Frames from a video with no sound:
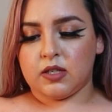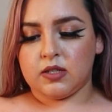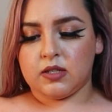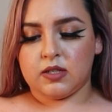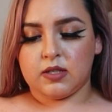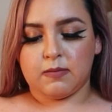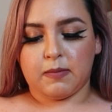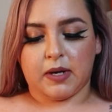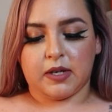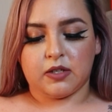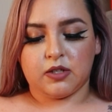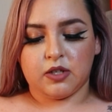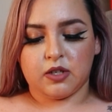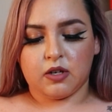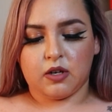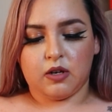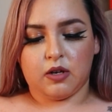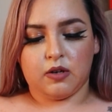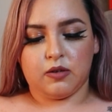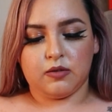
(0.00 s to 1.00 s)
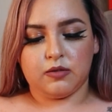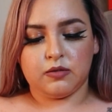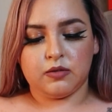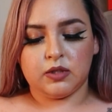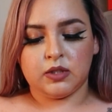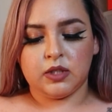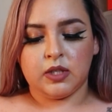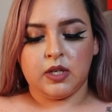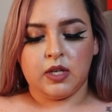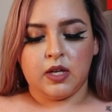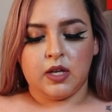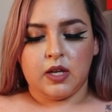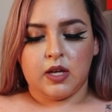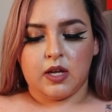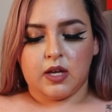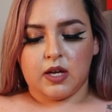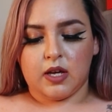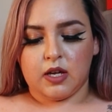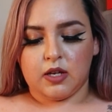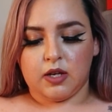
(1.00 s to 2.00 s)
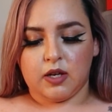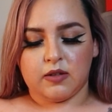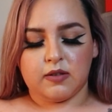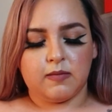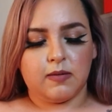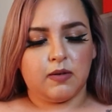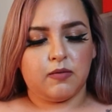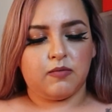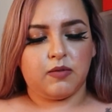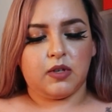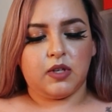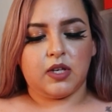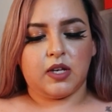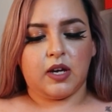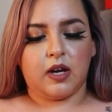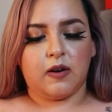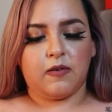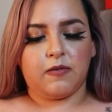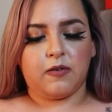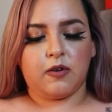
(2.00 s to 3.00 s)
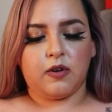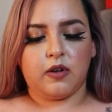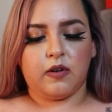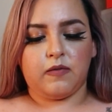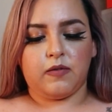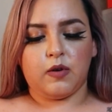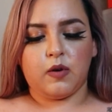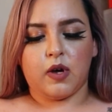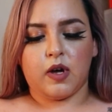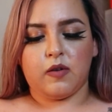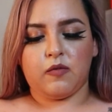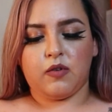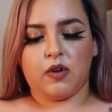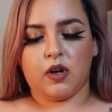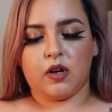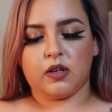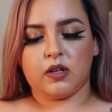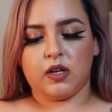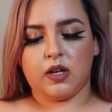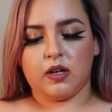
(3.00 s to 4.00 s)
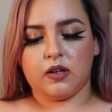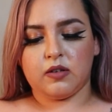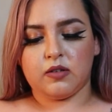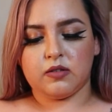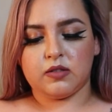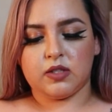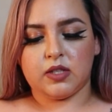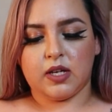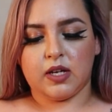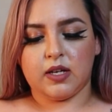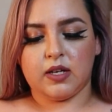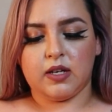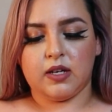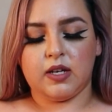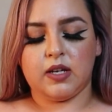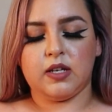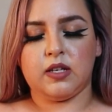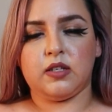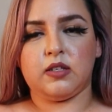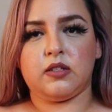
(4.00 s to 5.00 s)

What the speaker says: Inspect your clothes, and you have to be really careful if you have long nails that